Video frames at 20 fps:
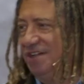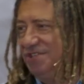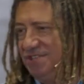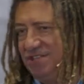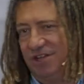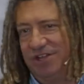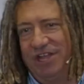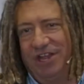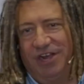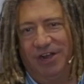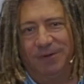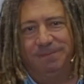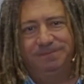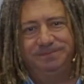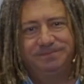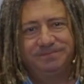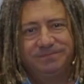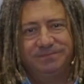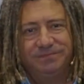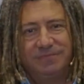so you know.
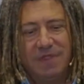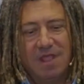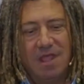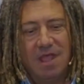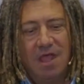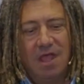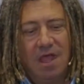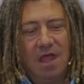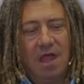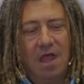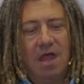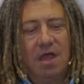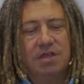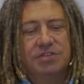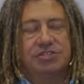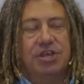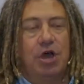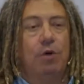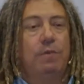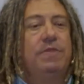
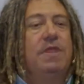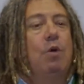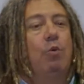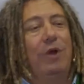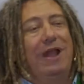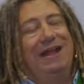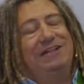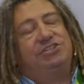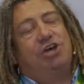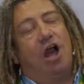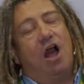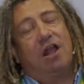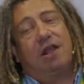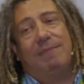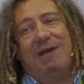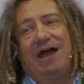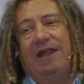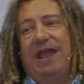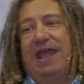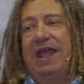So when I talk
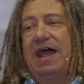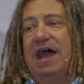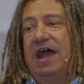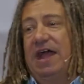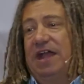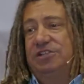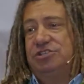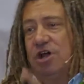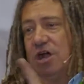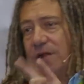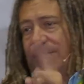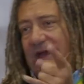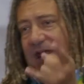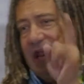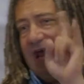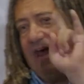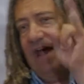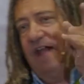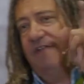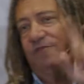about
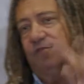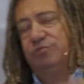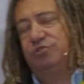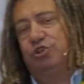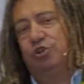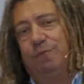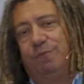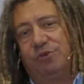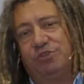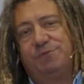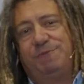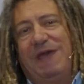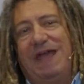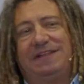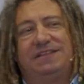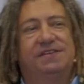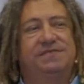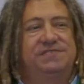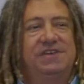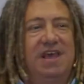AI from two
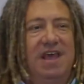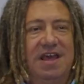perspectives.